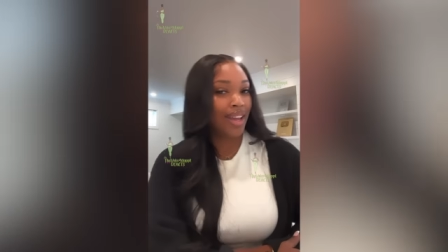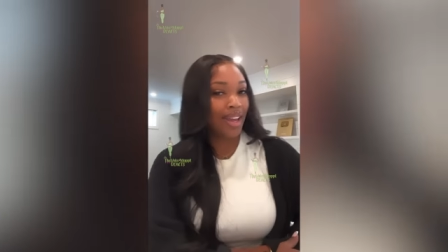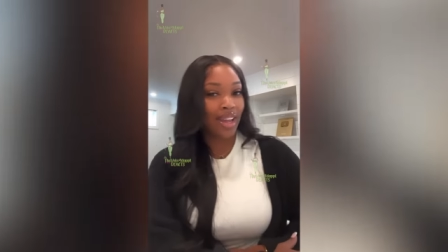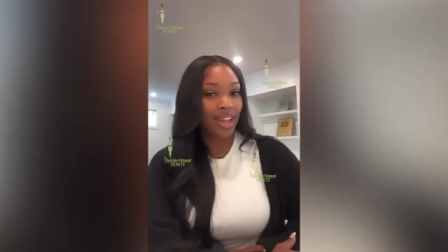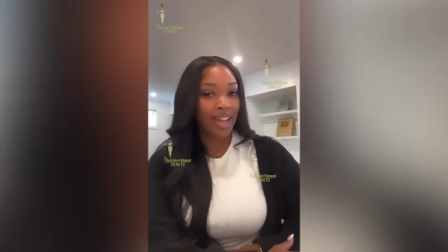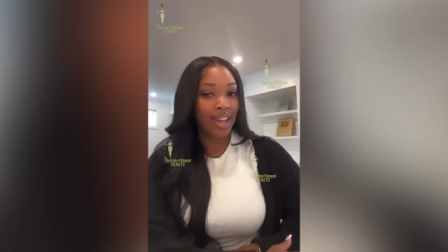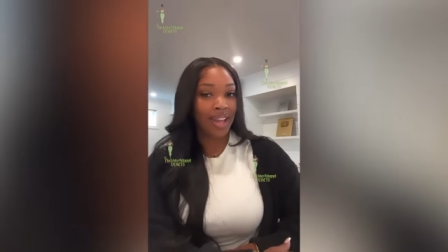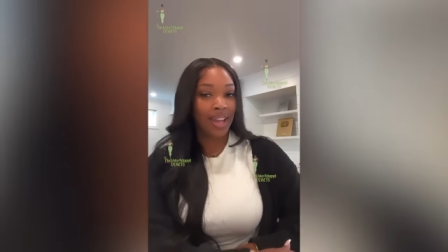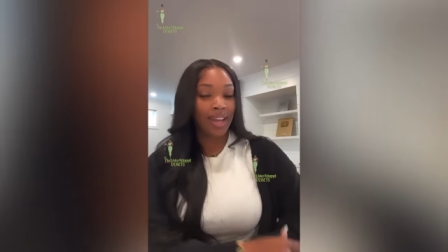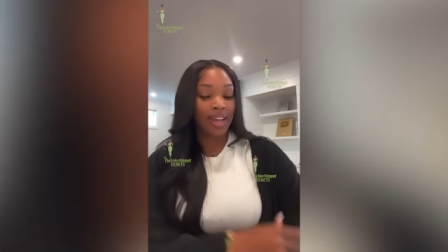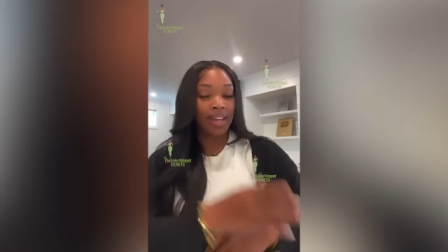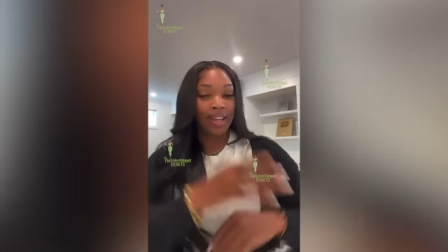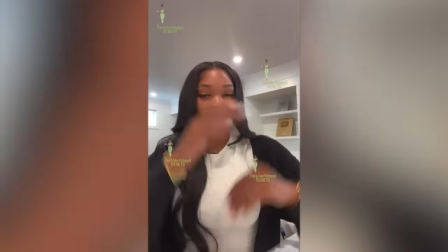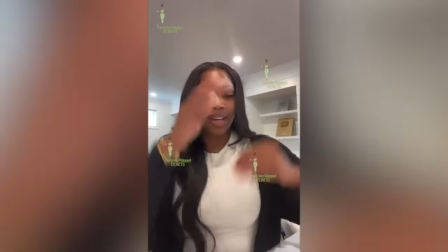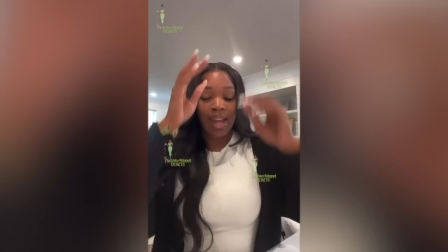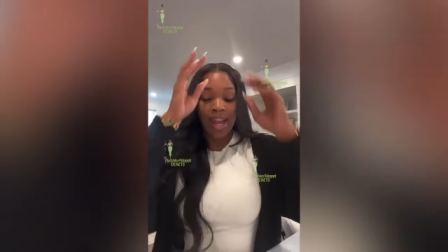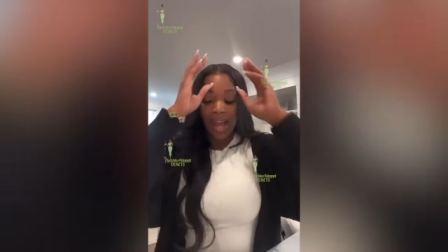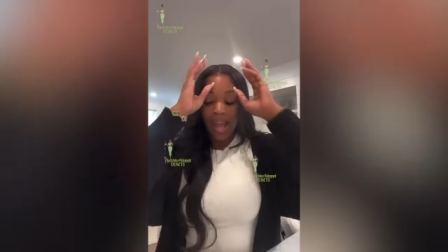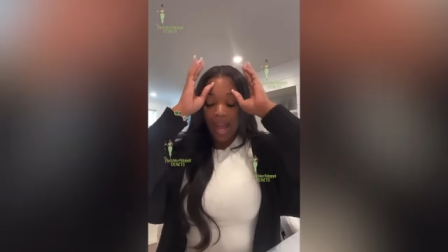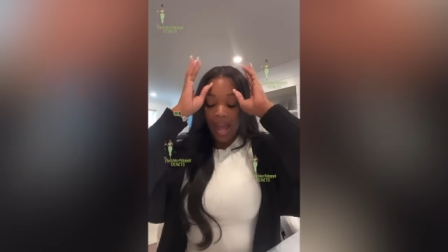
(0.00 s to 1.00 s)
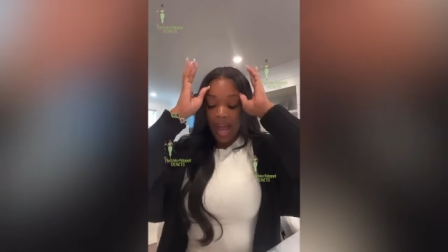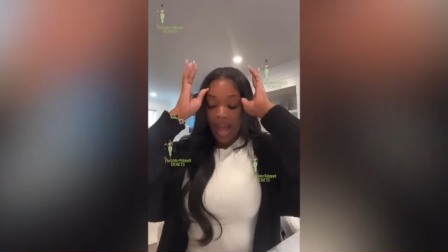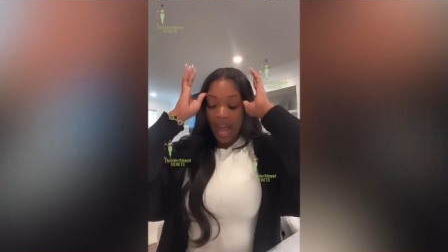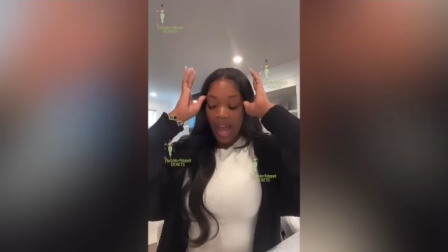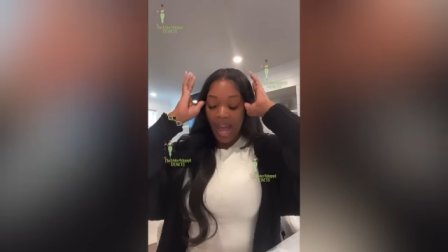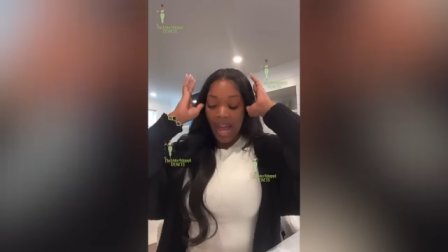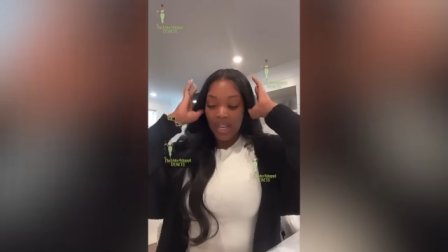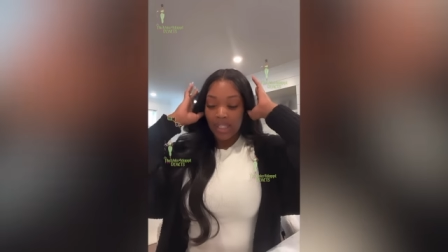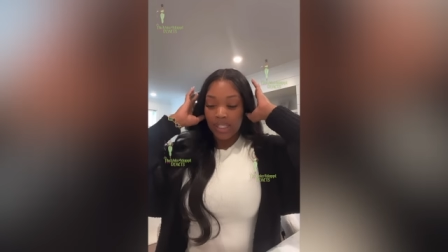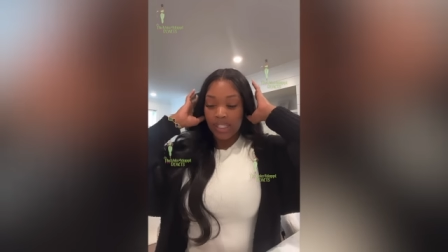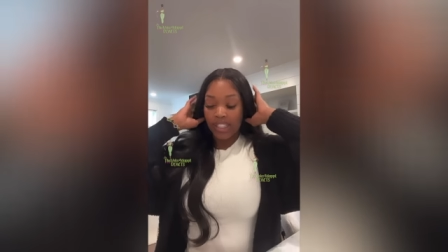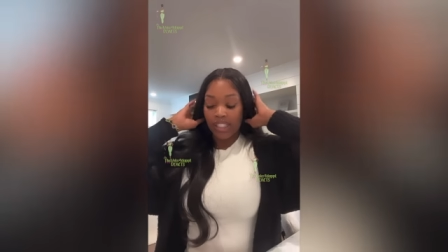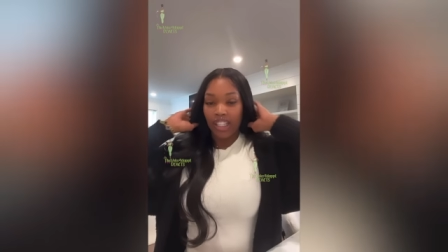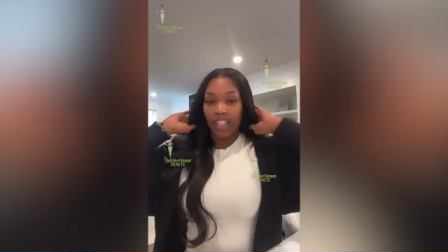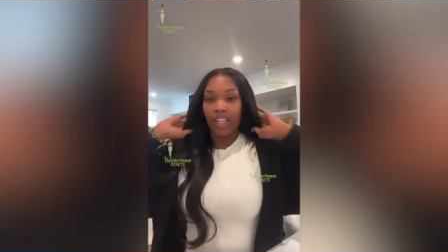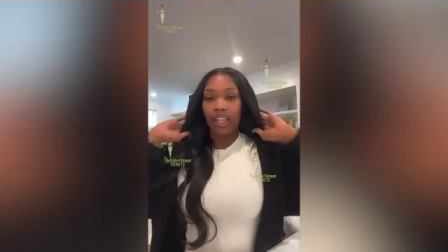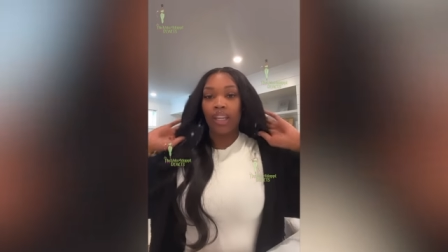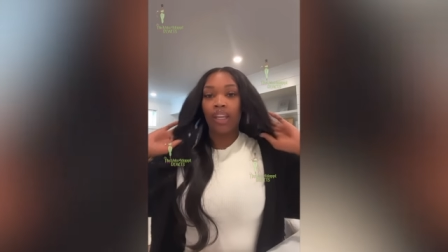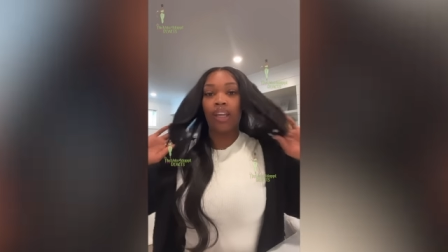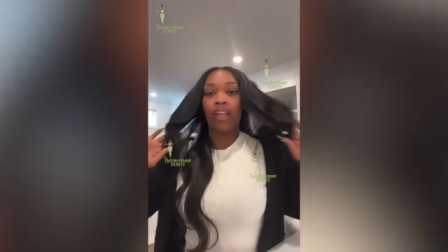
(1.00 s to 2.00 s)
And I
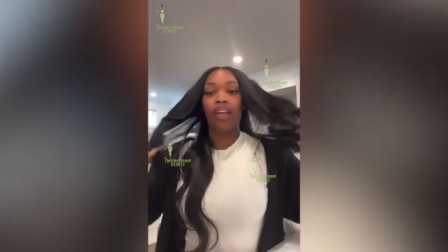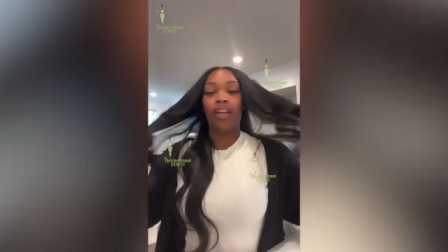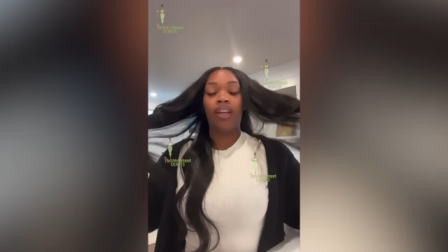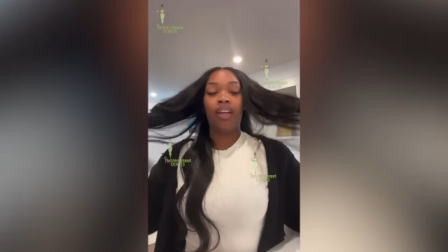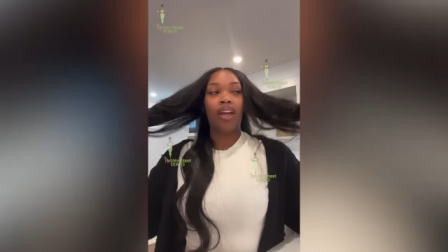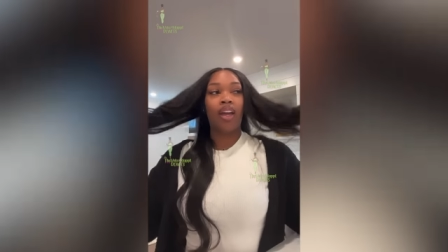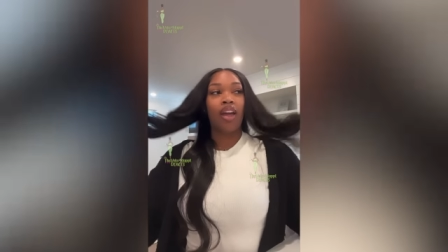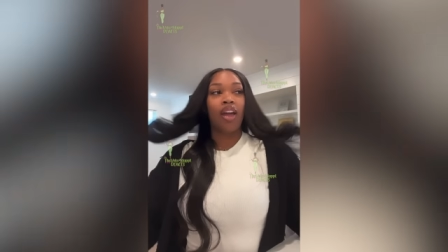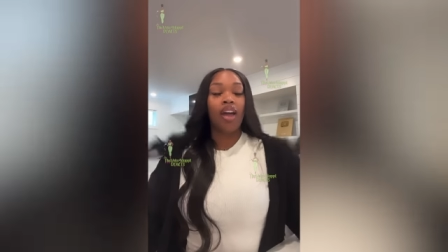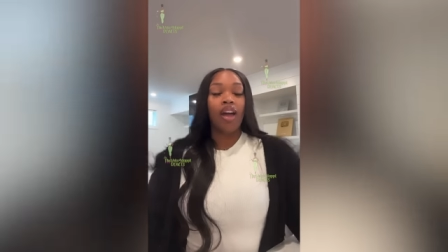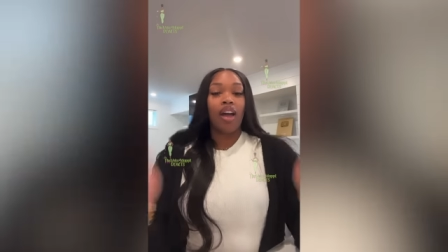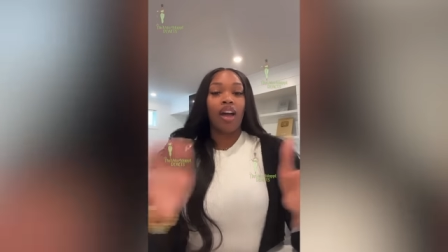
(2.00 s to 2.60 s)
see